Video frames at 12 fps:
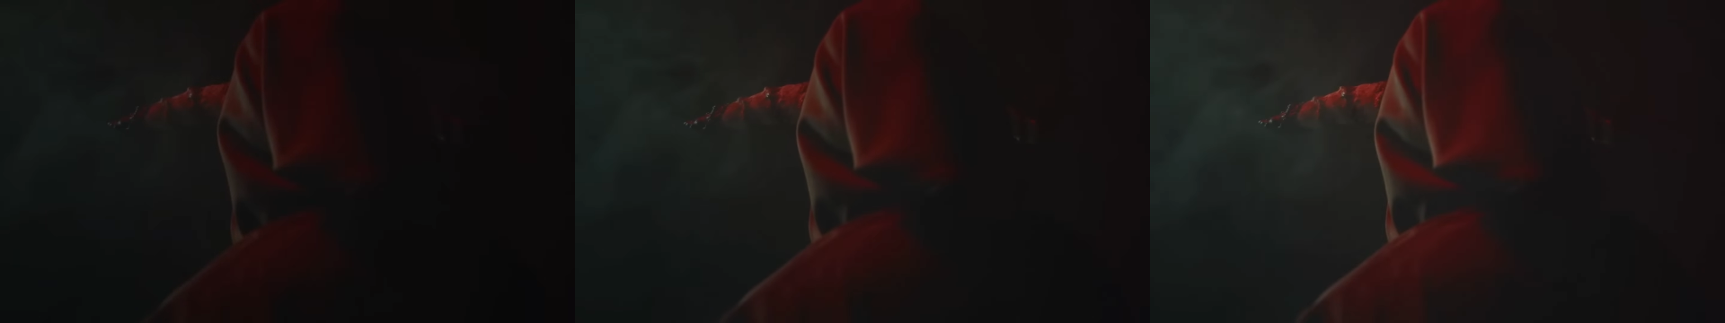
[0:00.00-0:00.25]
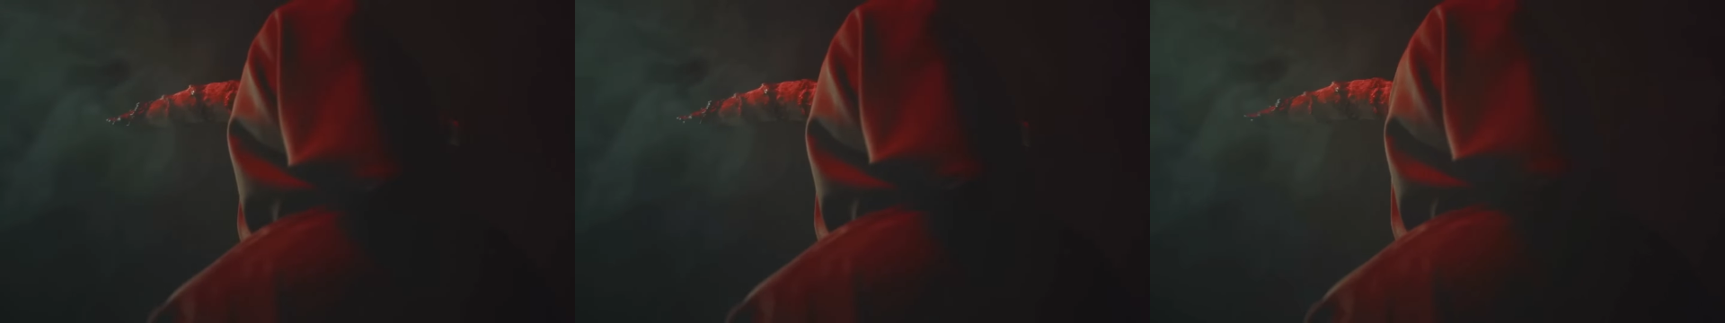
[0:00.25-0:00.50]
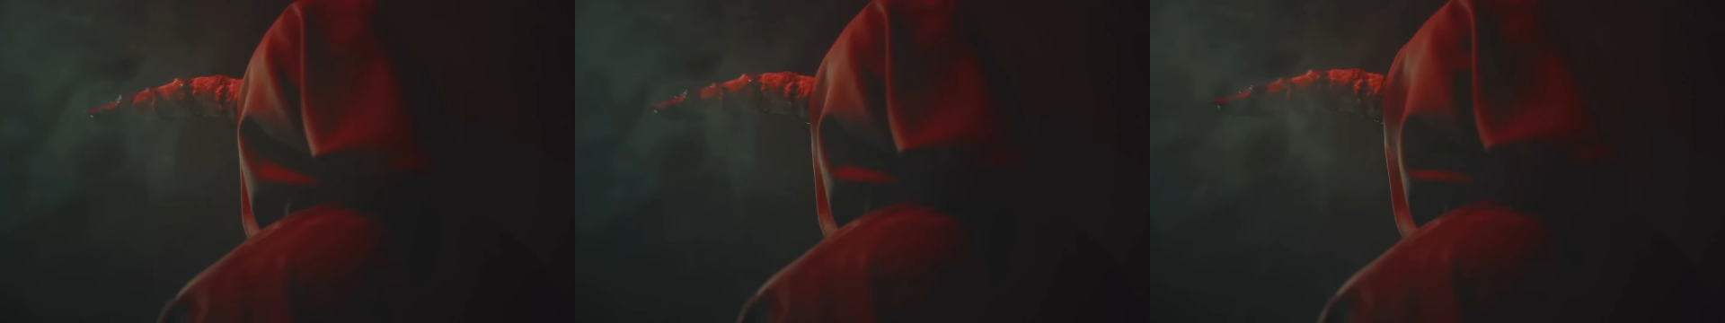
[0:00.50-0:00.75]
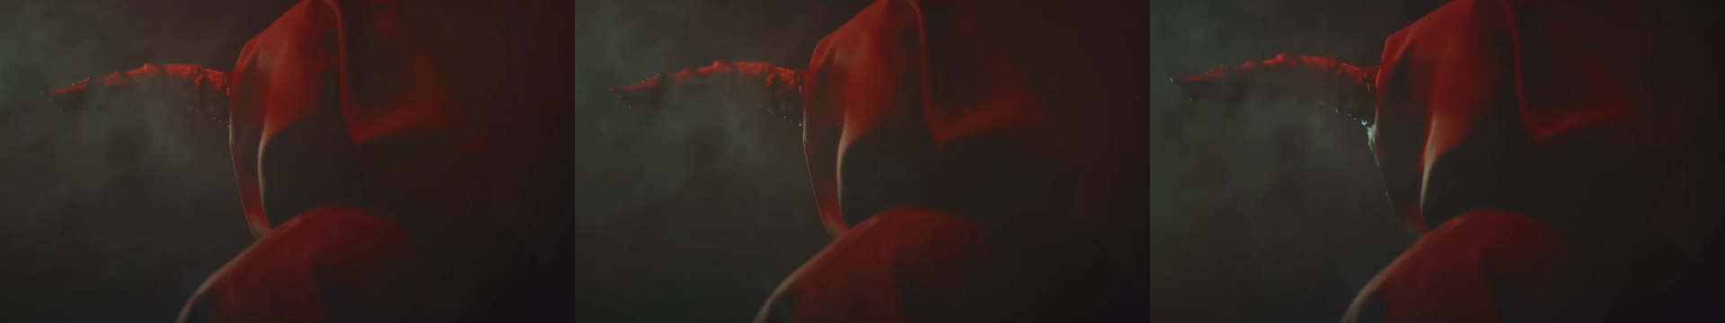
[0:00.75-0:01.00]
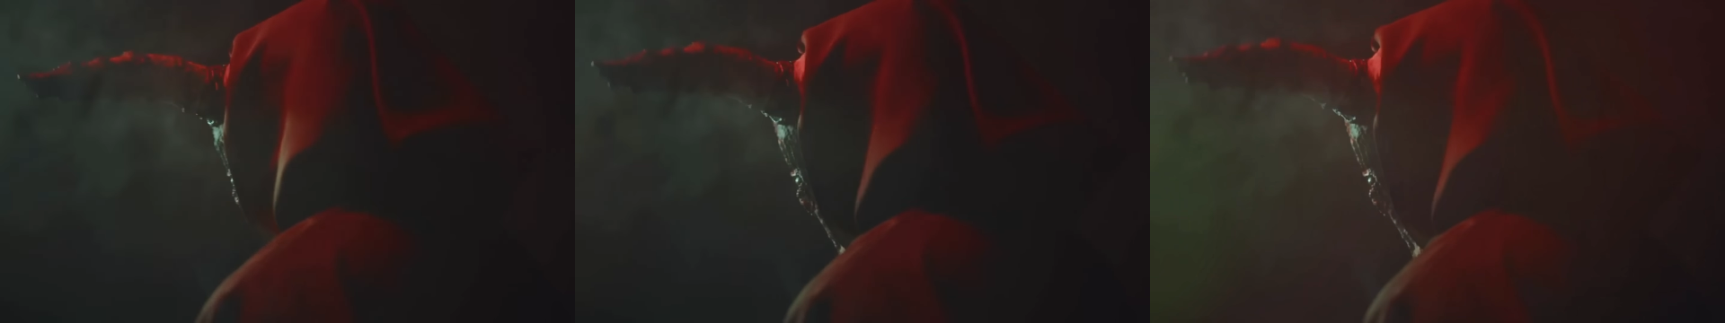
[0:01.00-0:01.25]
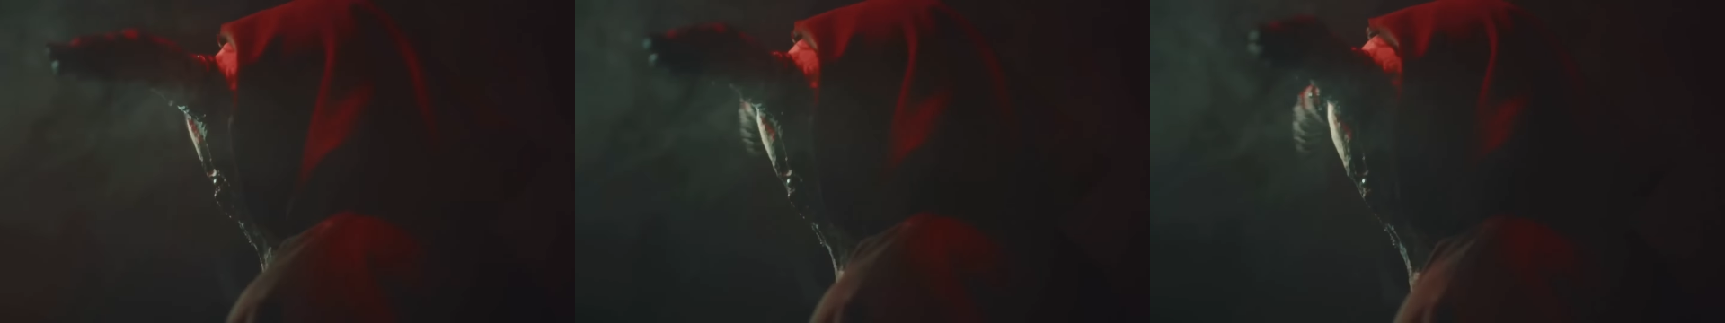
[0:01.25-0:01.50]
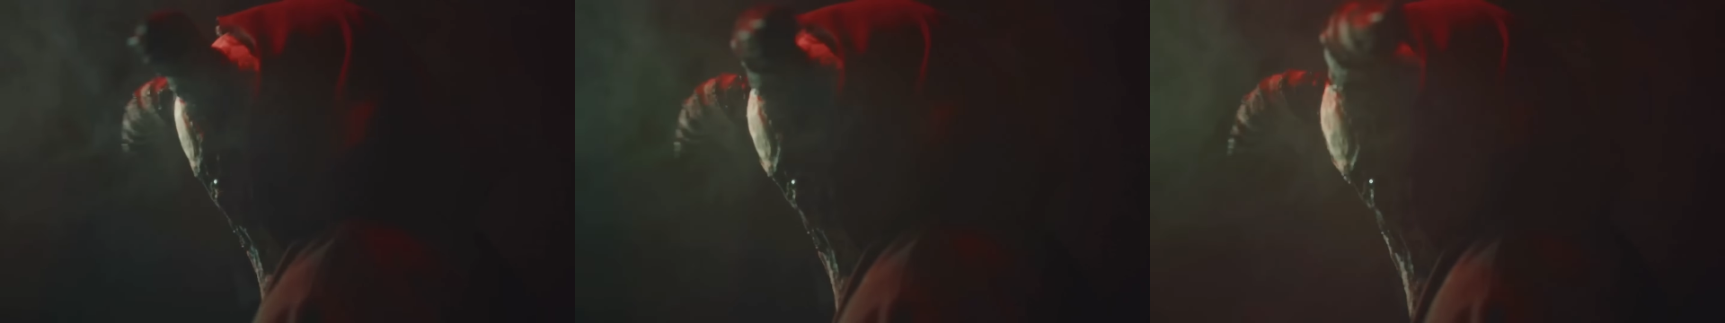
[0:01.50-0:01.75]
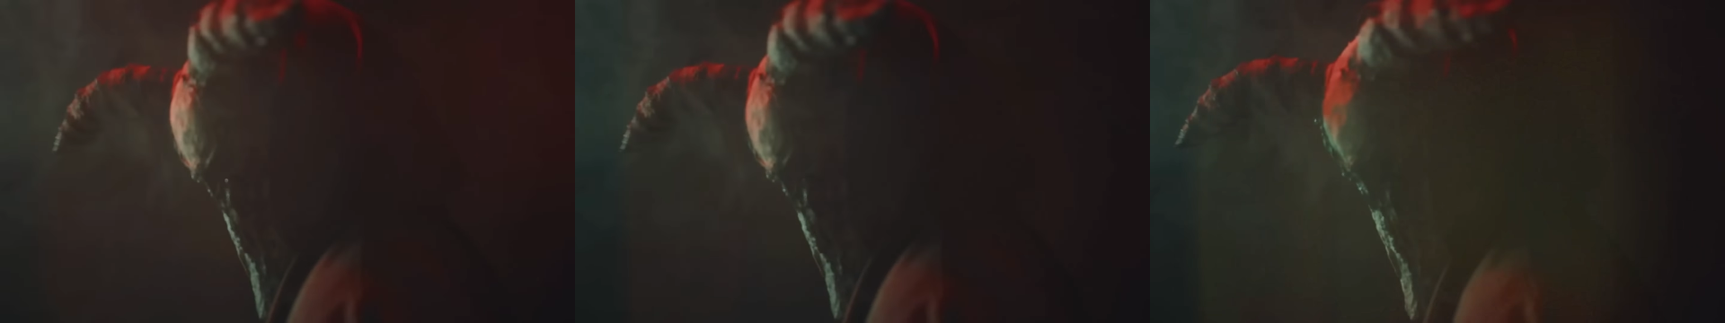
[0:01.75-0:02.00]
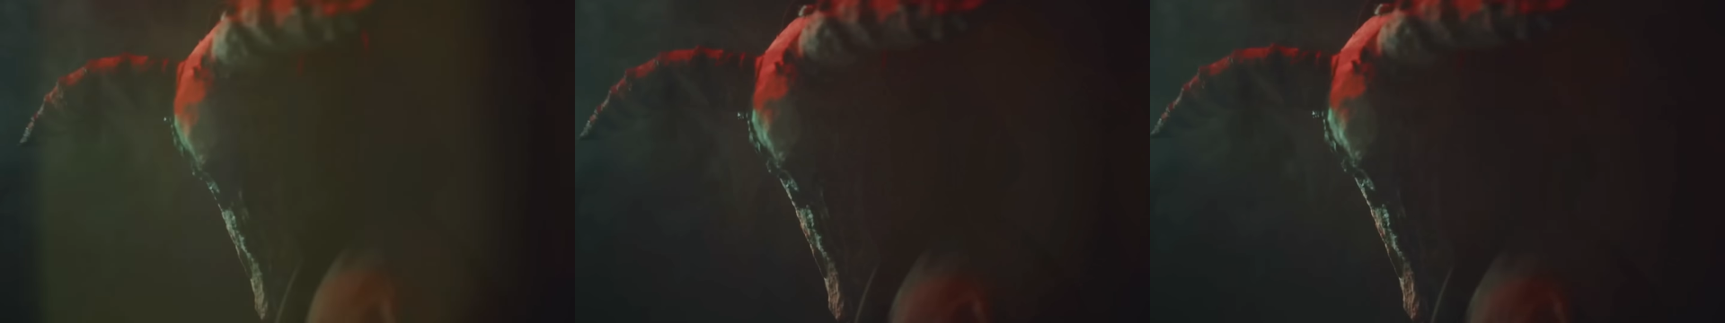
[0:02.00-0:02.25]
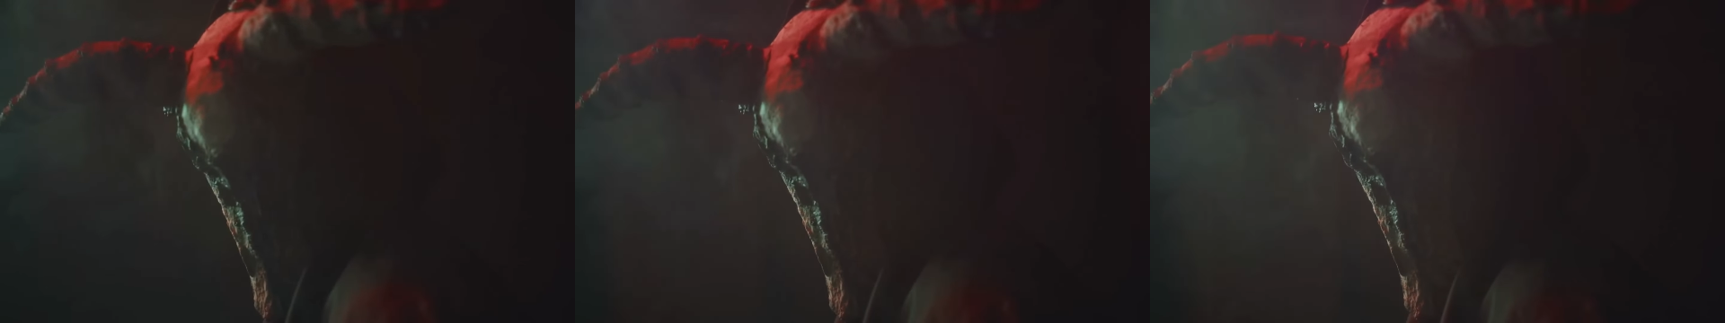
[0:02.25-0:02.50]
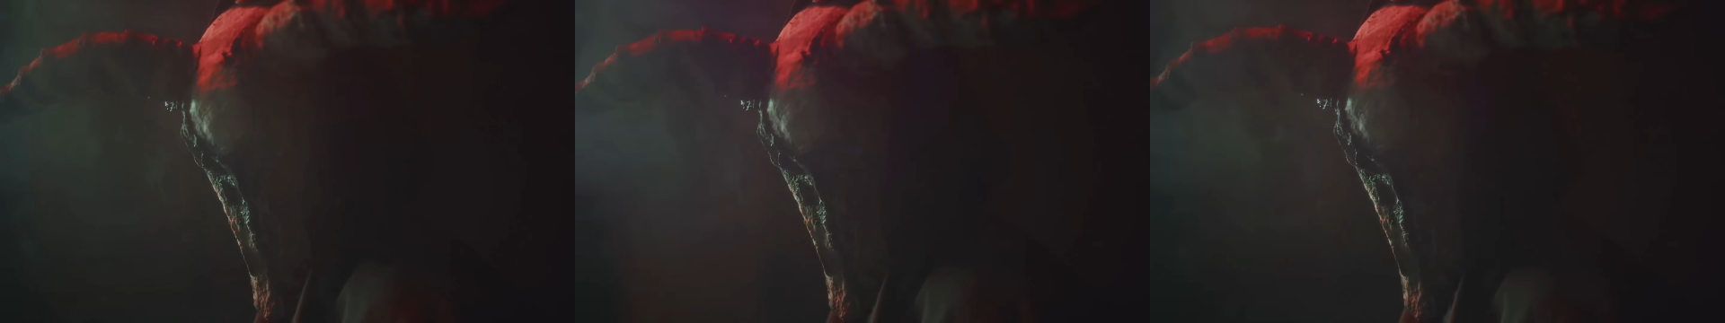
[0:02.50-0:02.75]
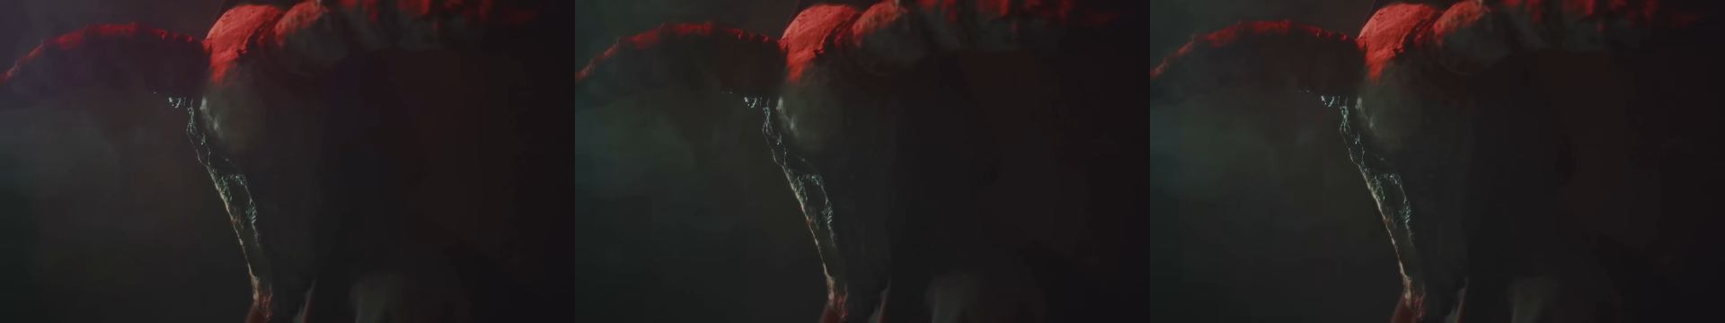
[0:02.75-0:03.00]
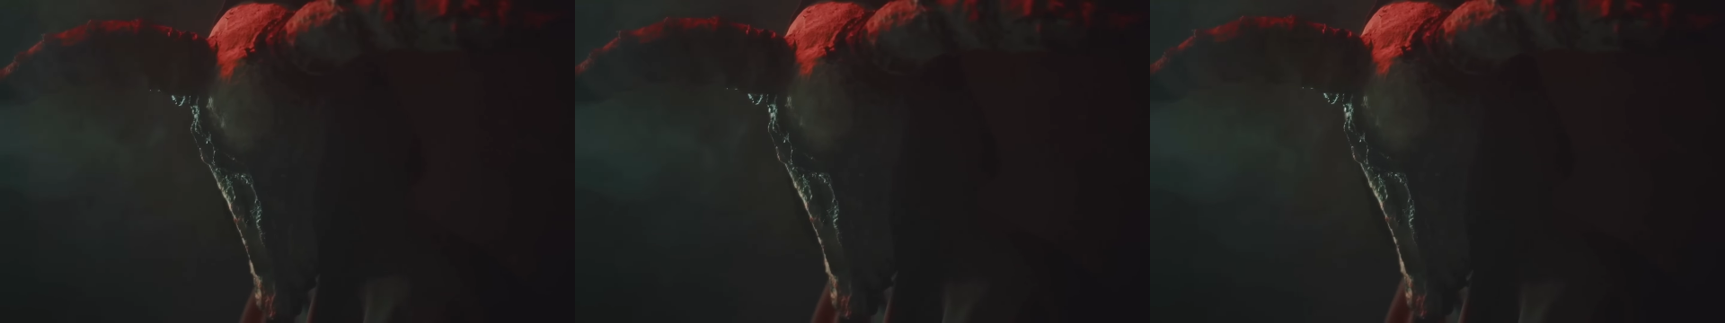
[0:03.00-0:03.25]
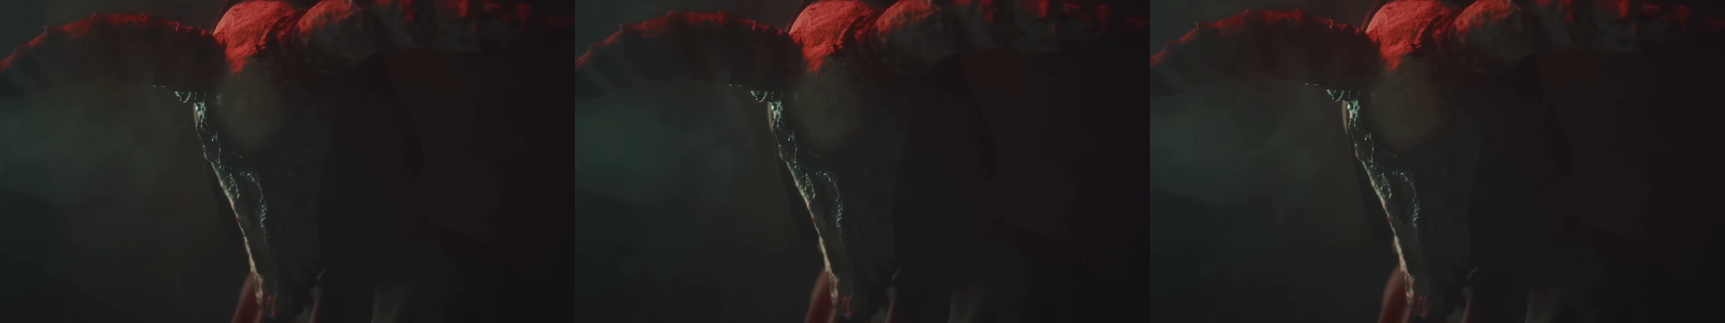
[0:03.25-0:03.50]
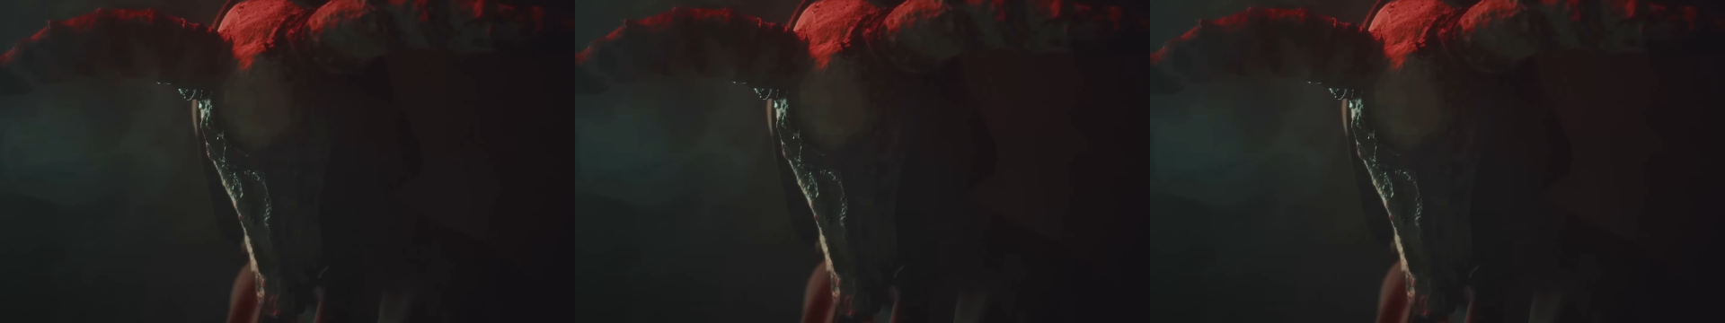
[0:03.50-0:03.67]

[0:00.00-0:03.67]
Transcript: (no speaker visible)